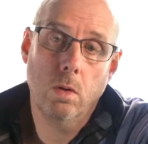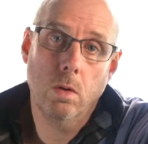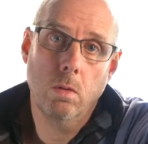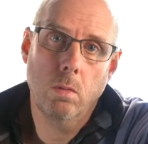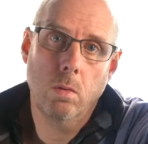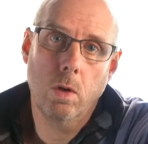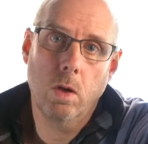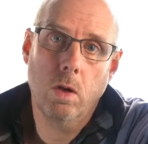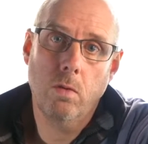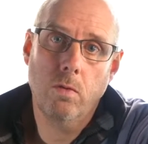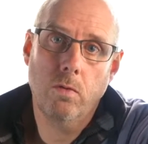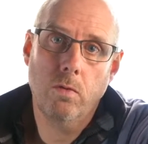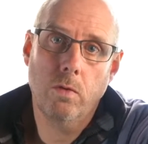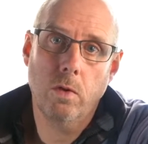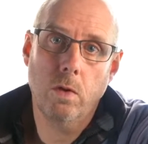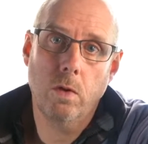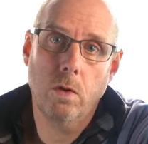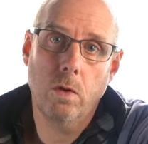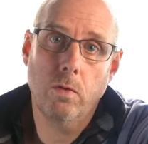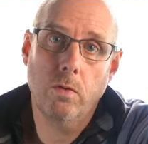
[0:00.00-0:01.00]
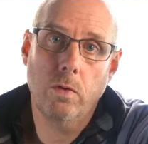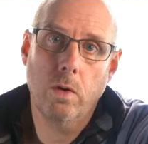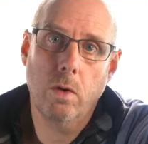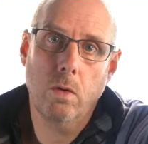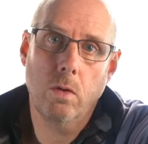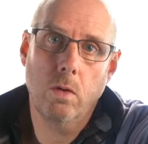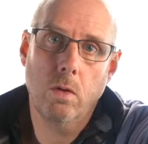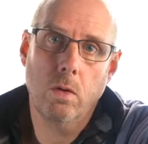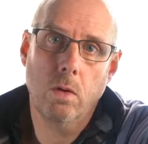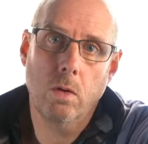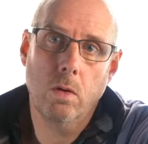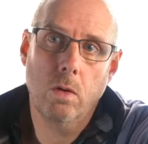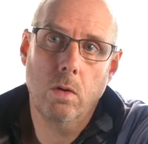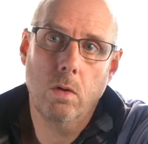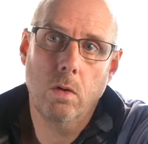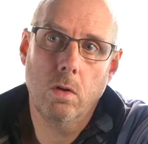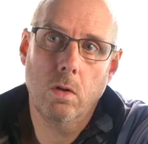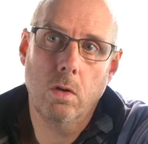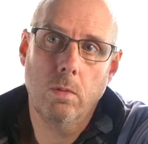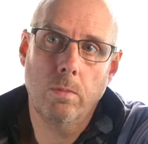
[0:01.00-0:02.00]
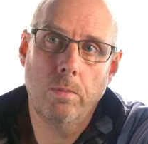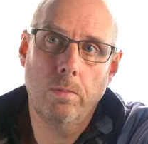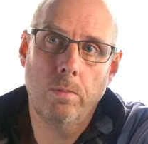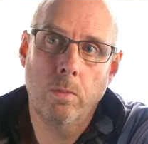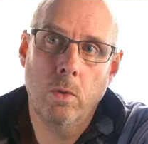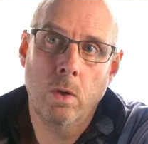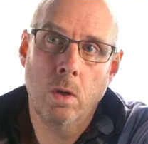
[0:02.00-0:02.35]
And I've certainly found that